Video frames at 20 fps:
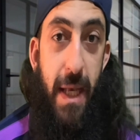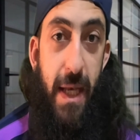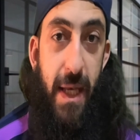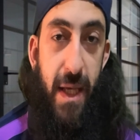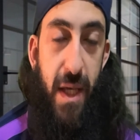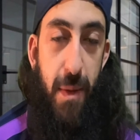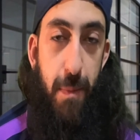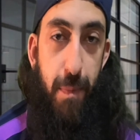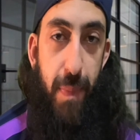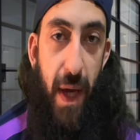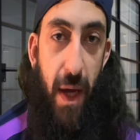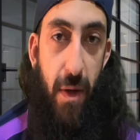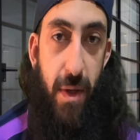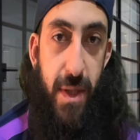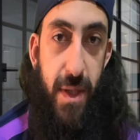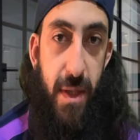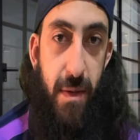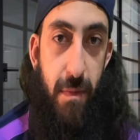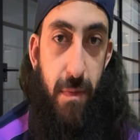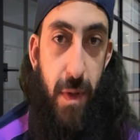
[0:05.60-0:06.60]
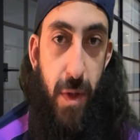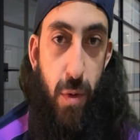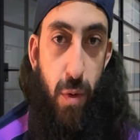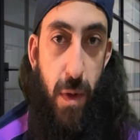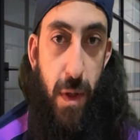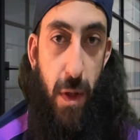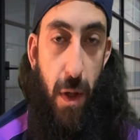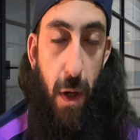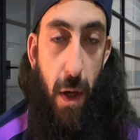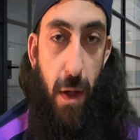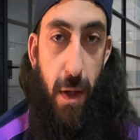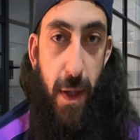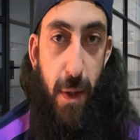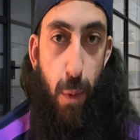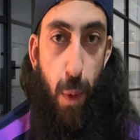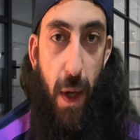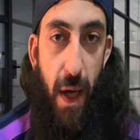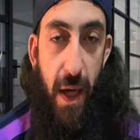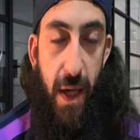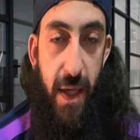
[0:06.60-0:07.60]
comparison between
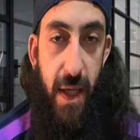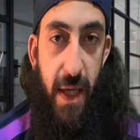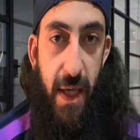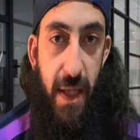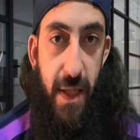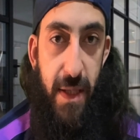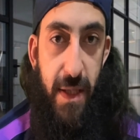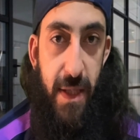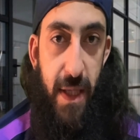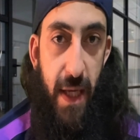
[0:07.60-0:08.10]
Watkins